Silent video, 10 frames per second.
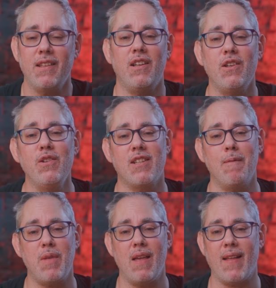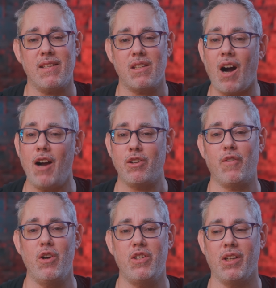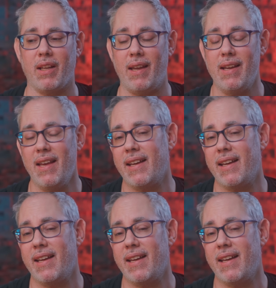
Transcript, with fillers: to do something that's controversially,